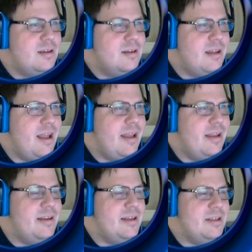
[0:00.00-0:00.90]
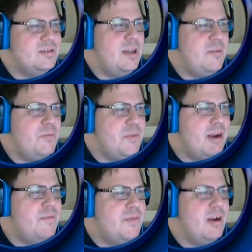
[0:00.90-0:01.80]
And is a very,
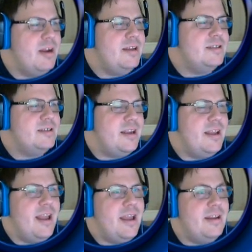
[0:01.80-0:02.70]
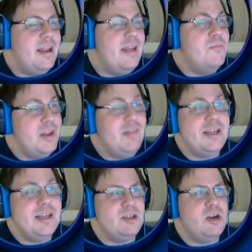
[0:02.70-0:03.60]
very steady hand. And Venli
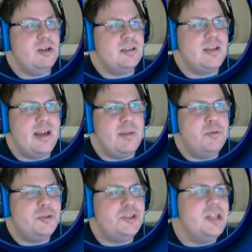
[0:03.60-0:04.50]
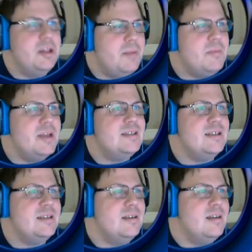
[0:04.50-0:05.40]
starts kind of pushing the limits
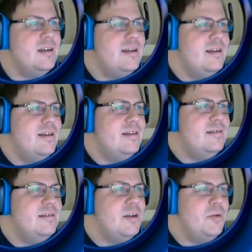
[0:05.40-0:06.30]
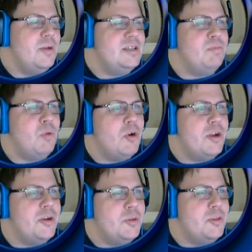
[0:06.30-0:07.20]
and, exploring
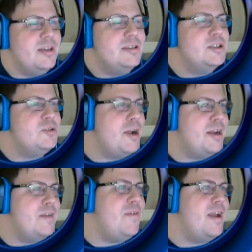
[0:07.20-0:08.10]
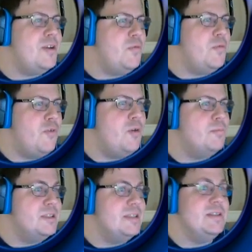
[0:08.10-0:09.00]
new things. She's trying to find new
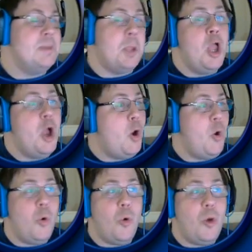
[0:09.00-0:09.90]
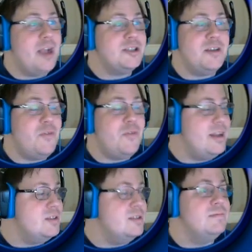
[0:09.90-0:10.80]
forms. And, she
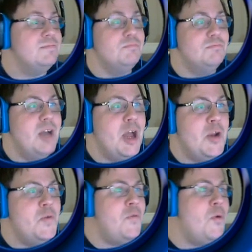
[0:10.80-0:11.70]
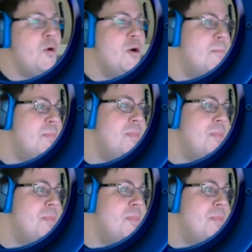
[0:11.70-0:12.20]
finds a new form.